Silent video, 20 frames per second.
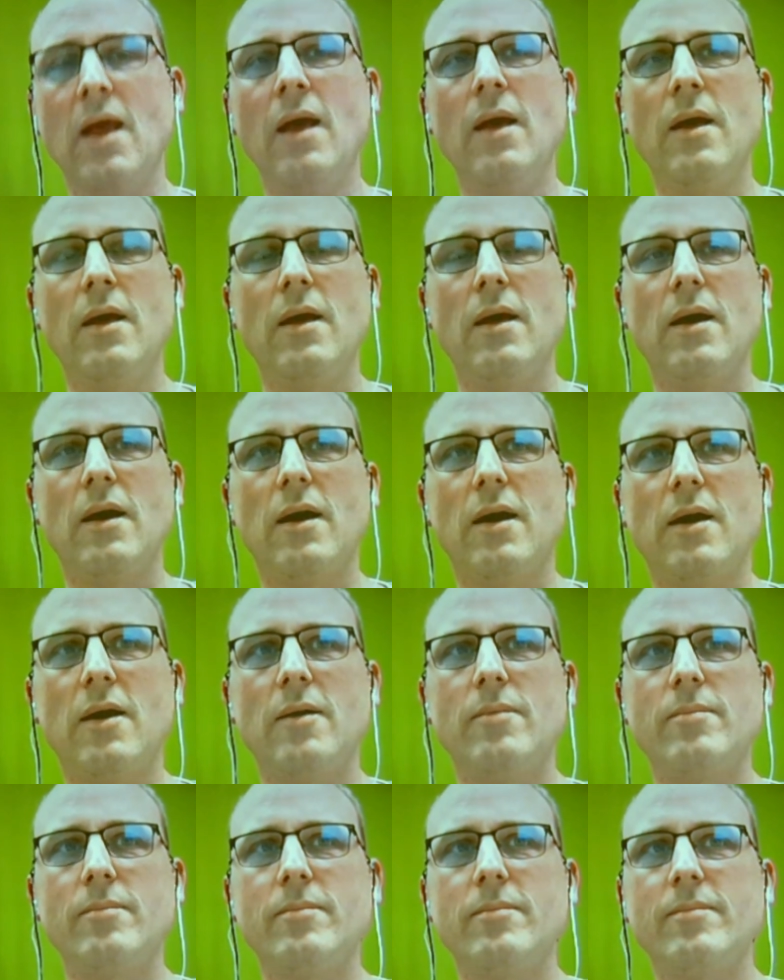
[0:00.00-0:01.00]

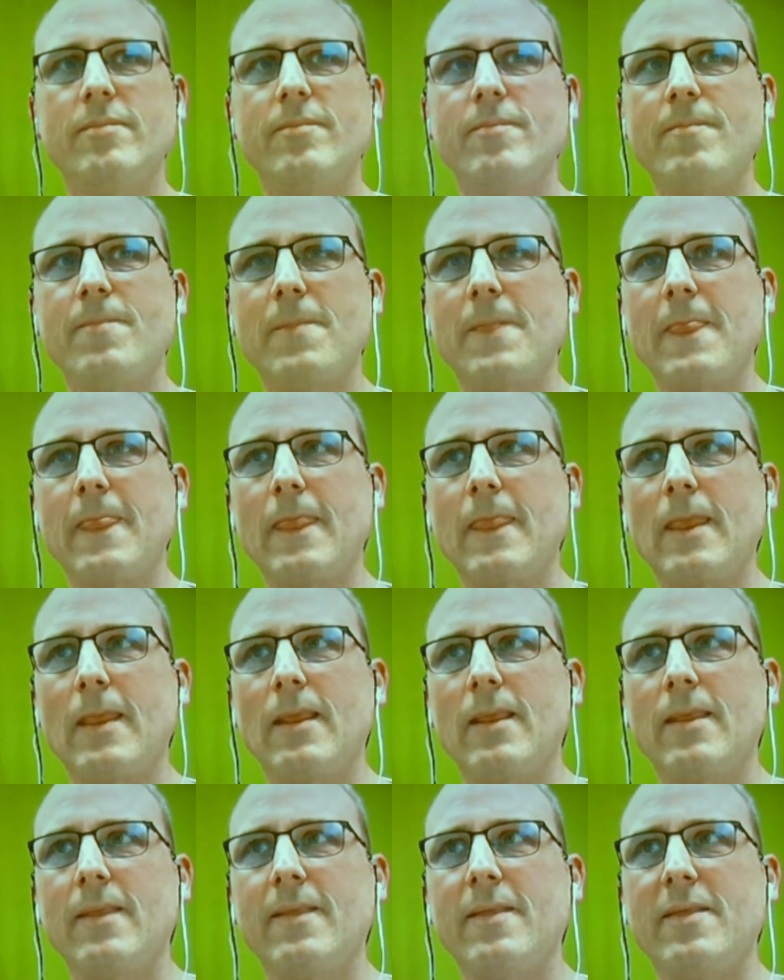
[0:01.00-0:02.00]
Um,
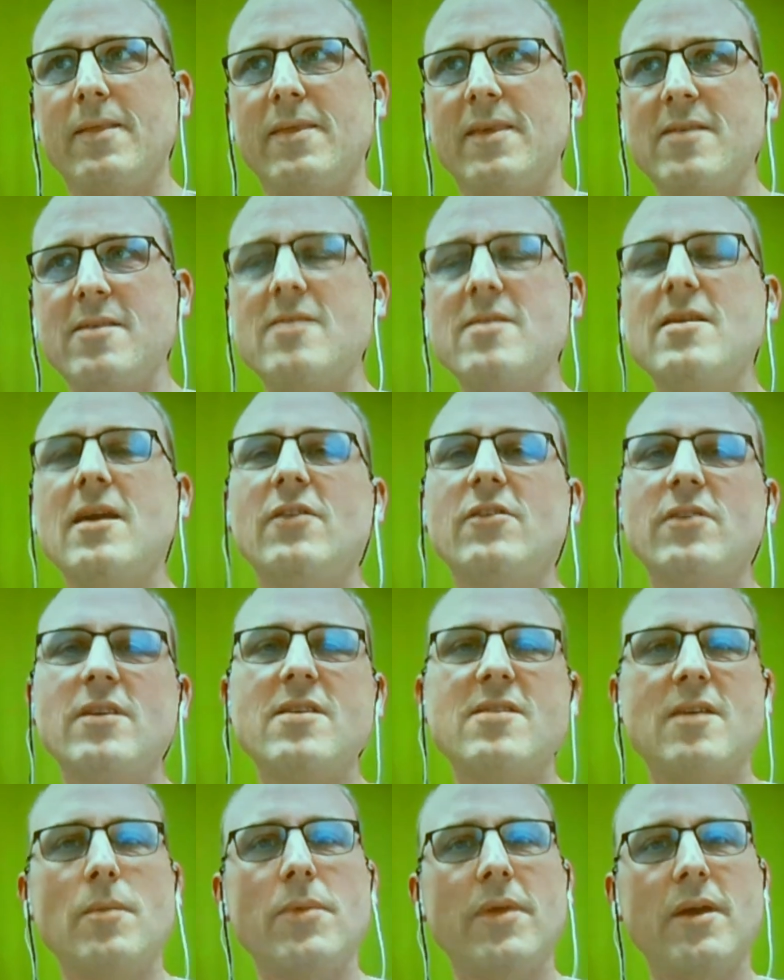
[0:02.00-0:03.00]
this is actually
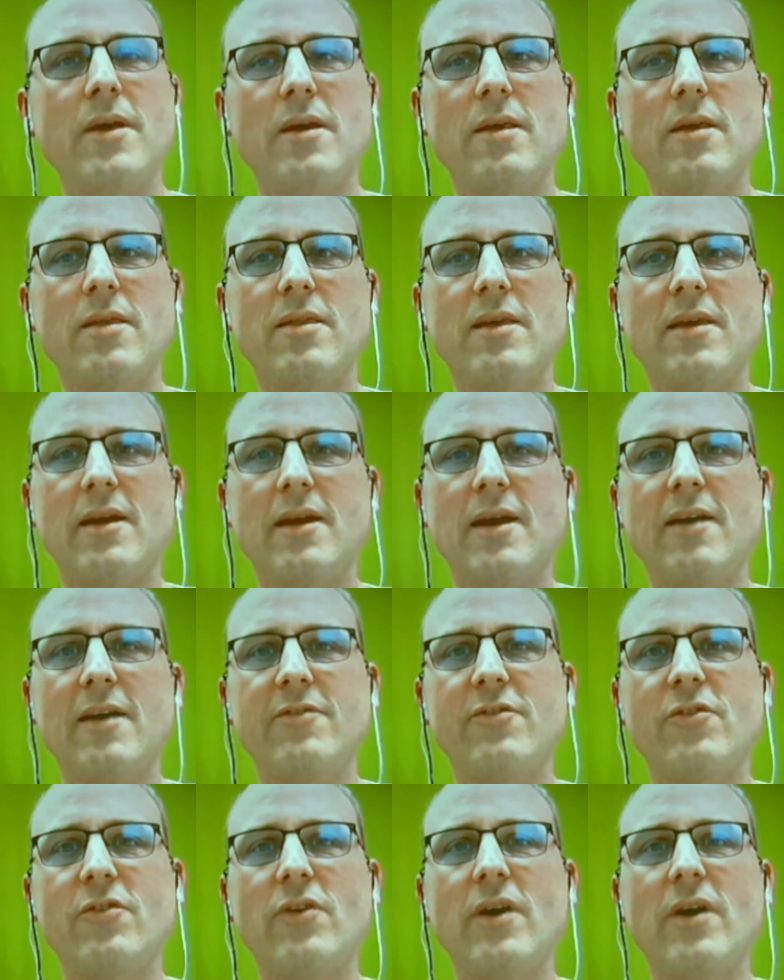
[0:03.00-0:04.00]
something that I have
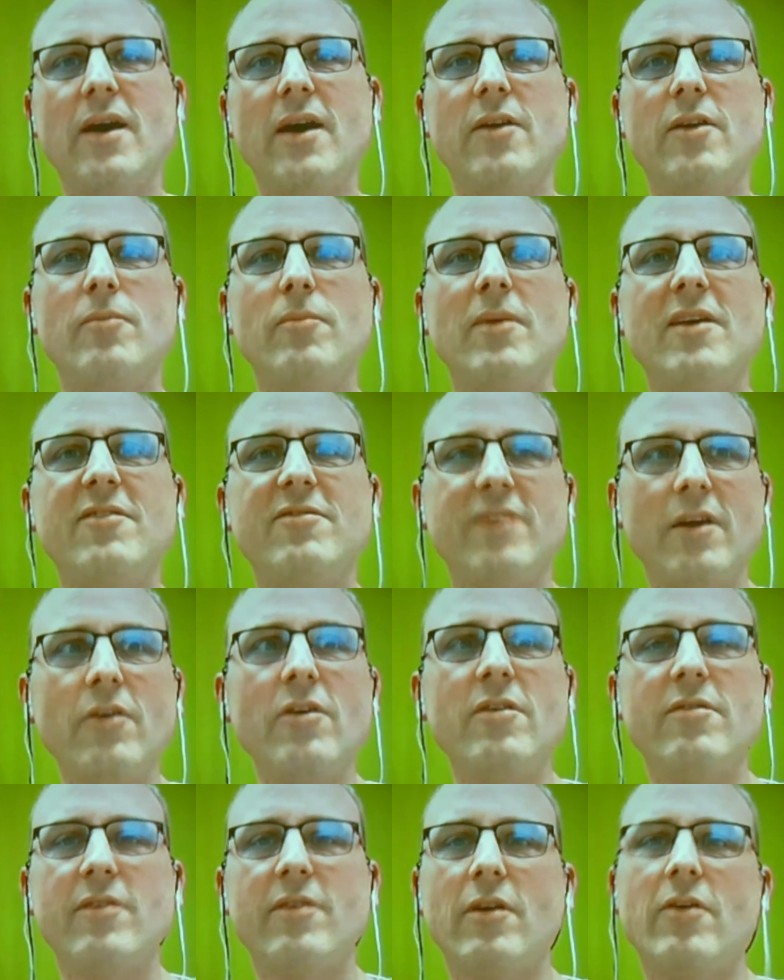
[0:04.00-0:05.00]
tried on my very,
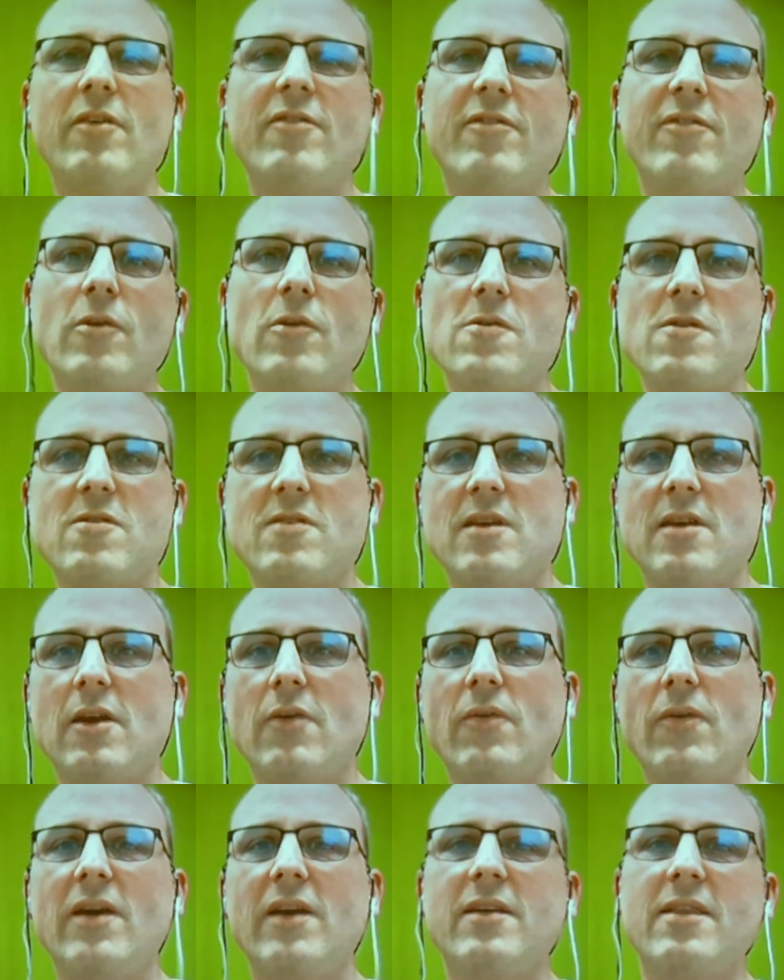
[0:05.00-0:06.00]
very first
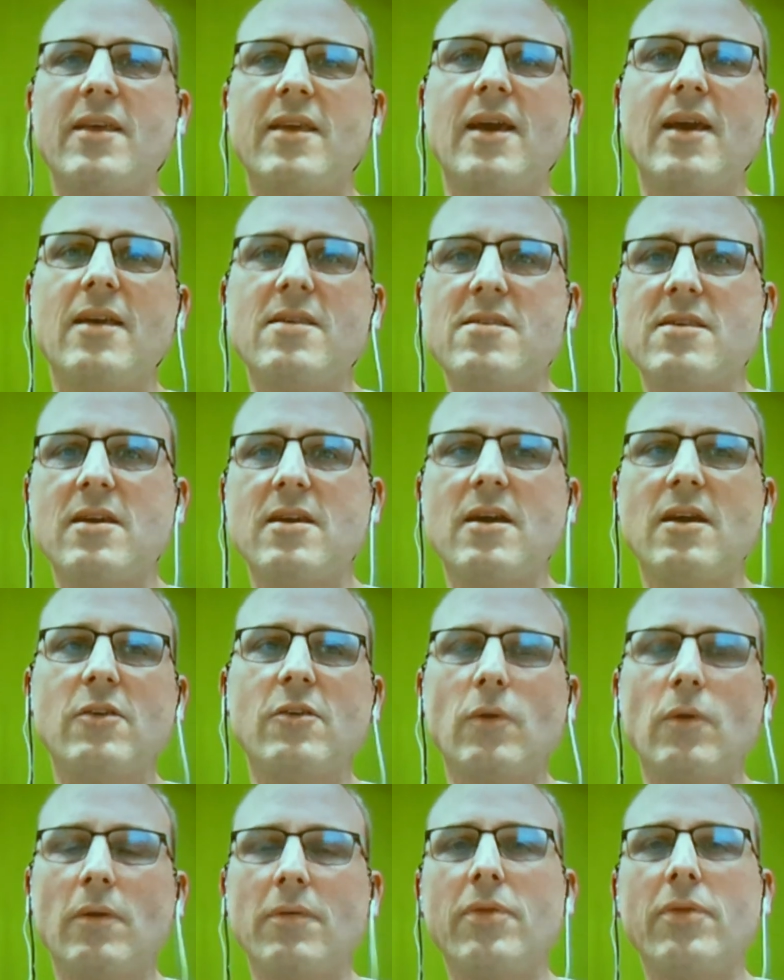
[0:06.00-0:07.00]
accelerator, the ACA
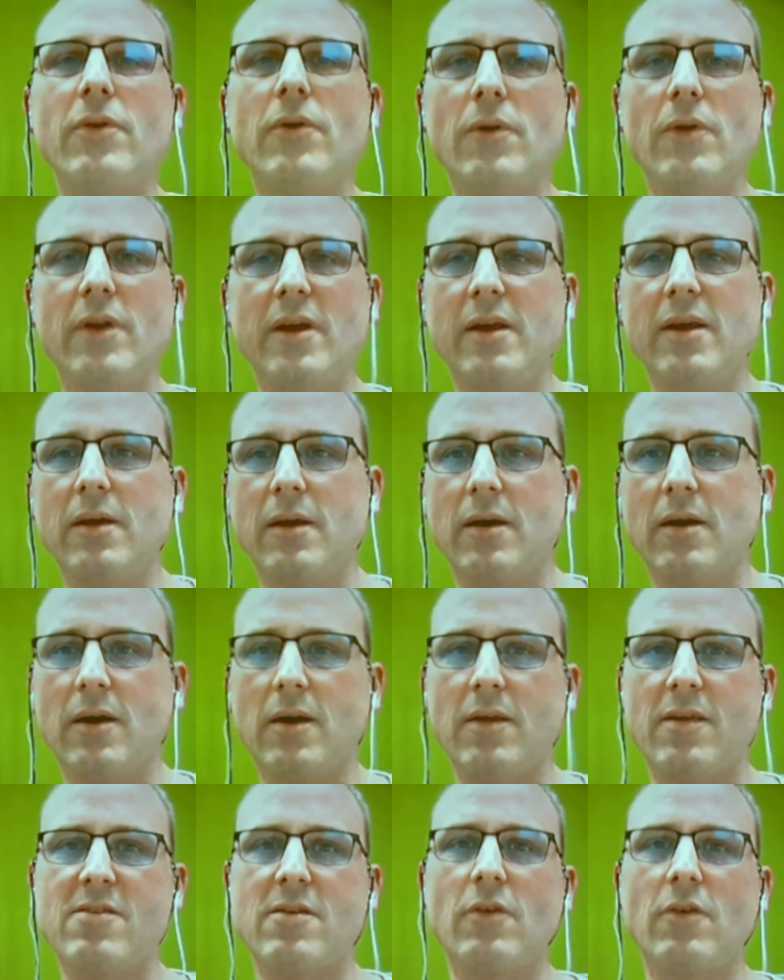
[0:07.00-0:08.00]
1230, uh, the
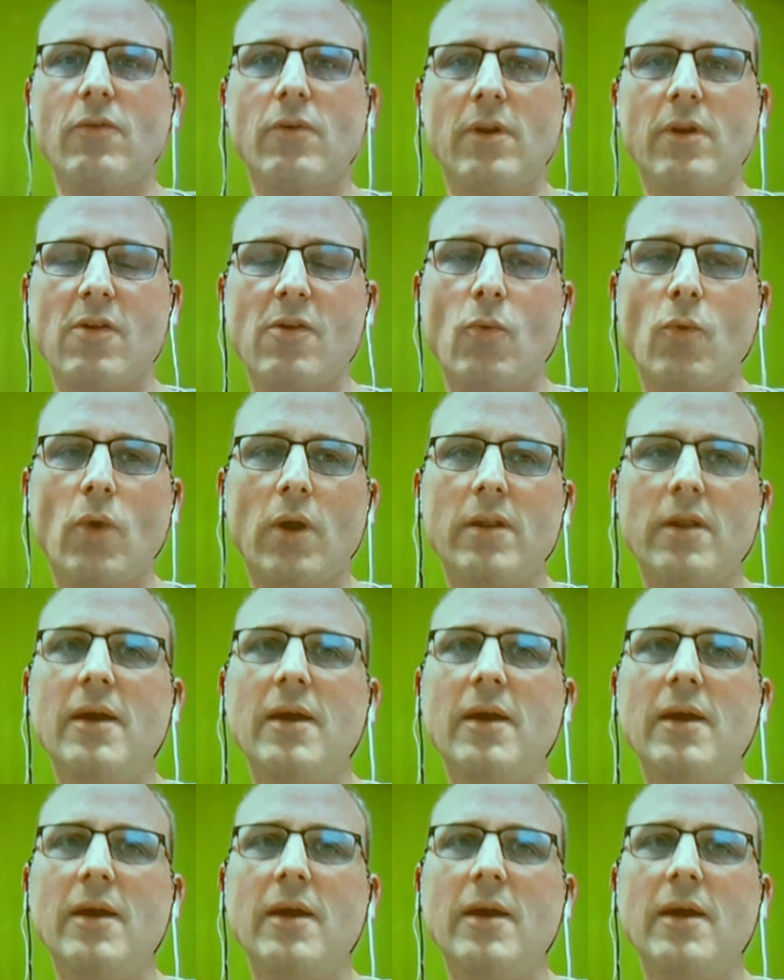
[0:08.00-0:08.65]
synchronous one.